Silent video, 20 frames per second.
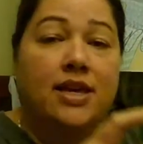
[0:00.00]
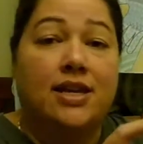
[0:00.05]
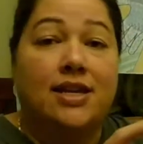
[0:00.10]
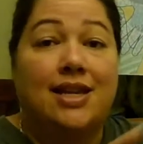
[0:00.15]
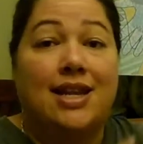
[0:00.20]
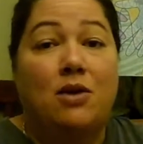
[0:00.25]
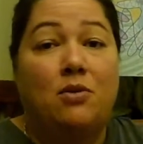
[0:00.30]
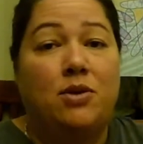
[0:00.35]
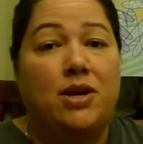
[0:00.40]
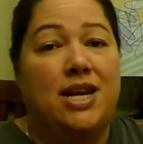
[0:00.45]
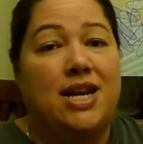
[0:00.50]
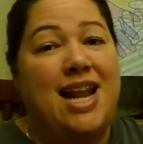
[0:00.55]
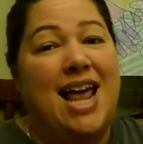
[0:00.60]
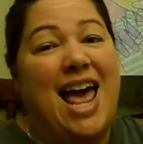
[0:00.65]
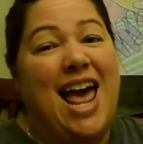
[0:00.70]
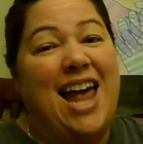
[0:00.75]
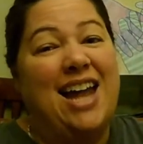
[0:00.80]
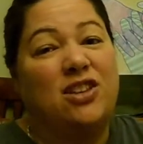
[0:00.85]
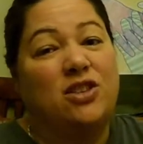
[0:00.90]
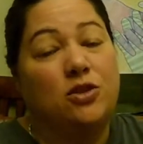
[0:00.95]
Now we need to
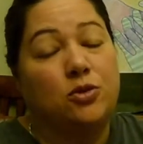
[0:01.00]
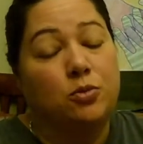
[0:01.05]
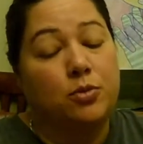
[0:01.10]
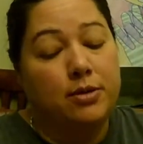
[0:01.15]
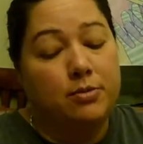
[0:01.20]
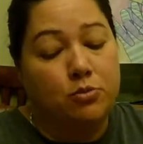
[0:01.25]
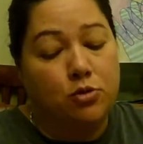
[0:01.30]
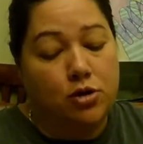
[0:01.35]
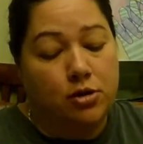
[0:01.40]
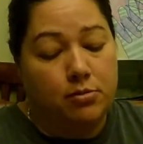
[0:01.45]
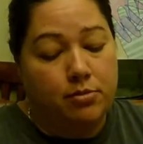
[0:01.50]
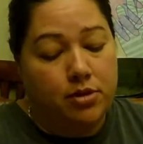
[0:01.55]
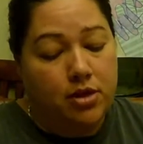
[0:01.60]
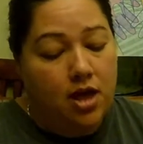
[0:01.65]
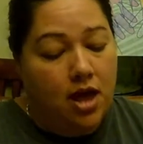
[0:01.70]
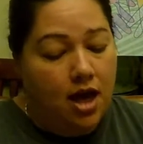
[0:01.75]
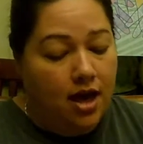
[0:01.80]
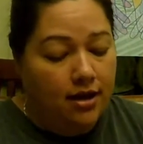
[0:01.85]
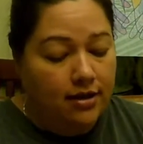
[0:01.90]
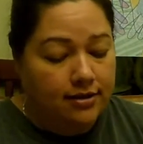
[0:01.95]
add 3 more
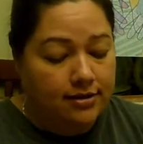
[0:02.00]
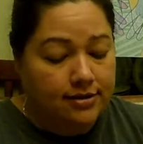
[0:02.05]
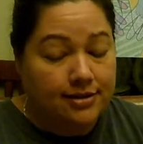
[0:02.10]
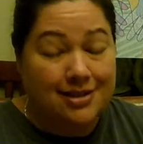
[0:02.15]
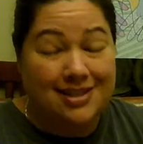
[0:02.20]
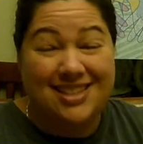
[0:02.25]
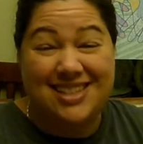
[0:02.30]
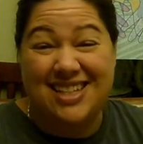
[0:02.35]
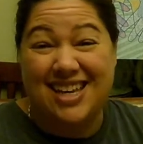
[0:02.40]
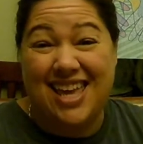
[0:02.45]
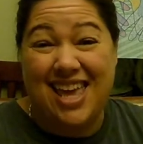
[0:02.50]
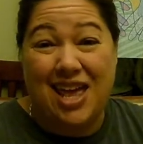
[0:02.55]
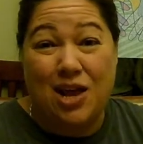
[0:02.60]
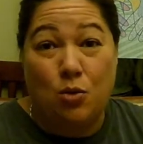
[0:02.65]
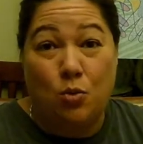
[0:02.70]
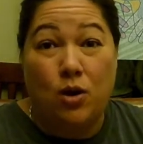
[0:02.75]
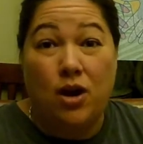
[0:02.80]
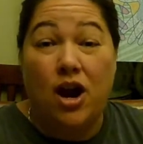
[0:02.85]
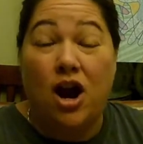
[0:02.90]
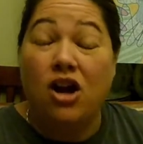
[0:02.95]
blocks to get
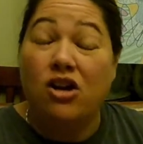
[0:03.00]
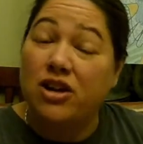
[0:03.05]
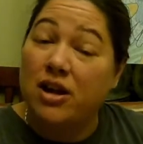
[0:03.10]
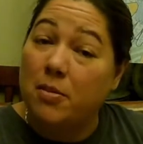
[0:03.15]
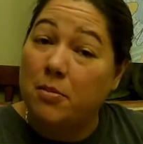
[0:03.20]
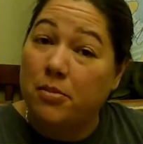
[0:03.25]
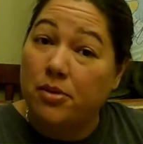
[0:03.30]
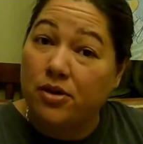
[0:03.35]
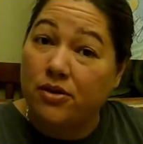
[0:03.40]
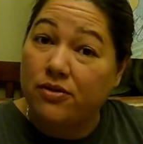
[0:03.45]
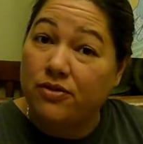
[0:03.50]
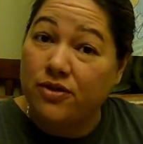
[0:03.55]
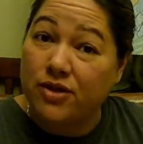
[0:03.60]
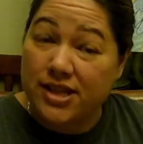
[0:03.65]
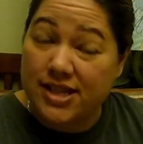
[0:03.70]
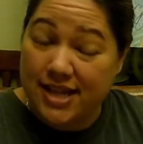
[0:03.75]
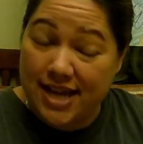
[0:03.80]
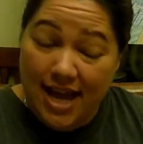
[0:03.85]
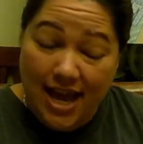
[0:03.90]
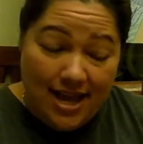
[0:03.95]
what our number for
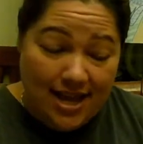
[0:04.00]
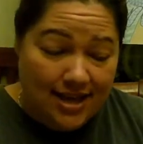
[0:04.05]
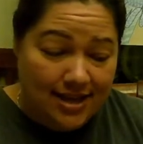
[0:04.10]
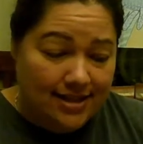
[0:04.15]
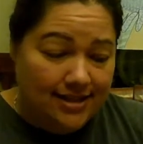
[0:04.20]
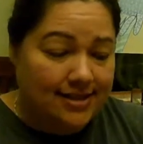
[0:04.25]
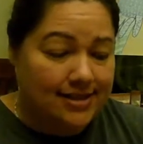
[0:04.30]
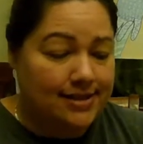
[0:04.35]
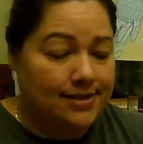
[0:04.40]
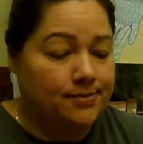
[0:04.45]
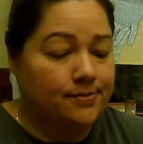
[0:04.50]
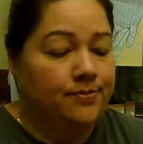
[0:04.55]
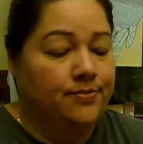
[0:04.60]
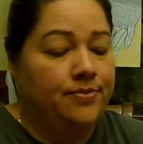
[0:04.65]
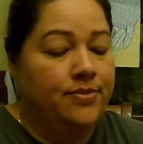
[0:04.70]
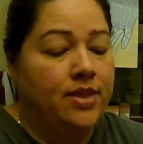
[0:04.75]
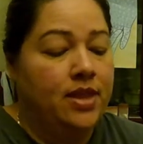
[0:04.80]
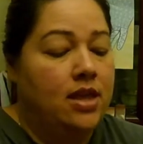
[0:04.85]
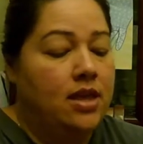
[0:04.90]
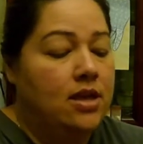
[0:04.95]
today is.
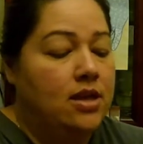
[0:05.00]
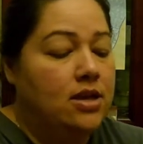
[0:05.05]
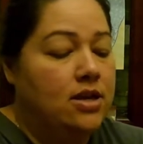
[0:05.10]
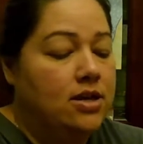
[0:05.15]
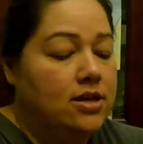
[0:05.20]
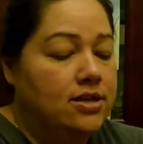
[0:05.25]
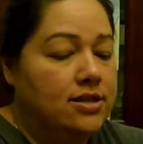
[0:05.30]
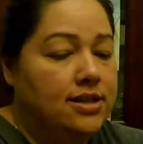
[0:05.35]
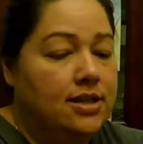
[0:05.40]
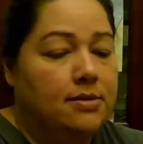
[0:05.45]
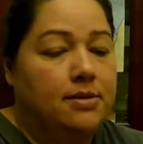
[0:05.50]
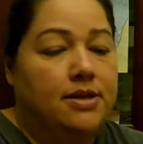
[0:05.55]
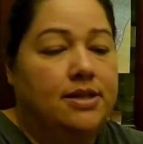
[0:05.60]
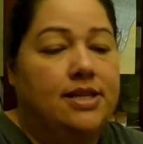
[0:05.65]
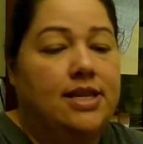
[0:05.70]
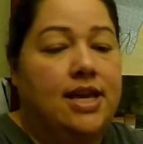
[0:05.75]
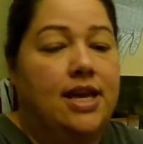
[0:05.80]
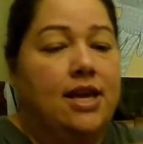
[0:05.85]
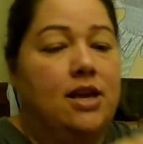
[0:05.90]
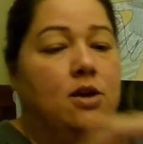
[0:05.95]
So I'm going to
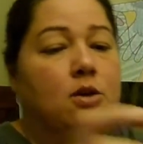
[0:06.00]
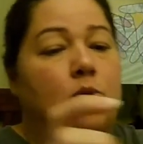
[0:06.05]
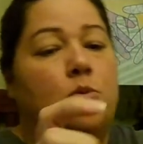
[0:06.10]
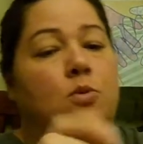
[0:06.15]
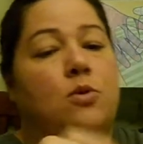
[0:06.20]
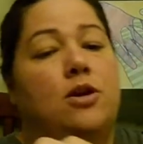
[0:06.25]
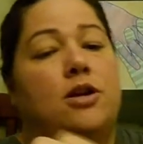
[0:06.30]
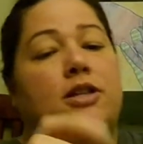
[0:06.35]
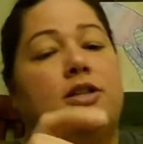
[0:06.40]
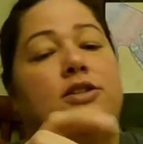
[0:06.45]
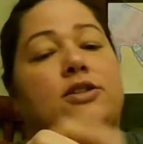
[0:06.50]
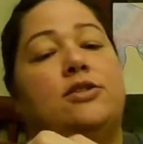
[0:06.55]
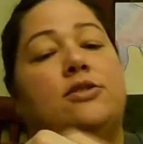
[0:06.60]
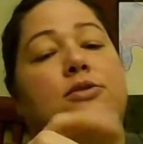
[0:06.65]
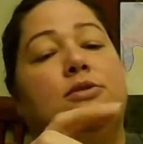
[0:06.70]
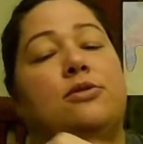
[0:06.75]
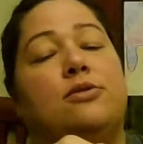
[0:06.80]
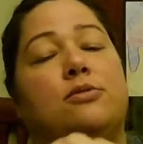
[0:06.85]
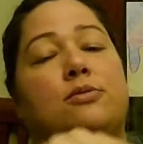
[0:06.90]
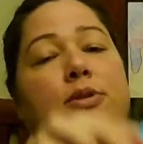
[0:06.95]
take 1, 2,
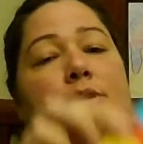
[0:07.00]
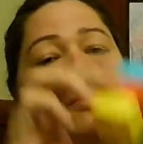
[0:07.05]
3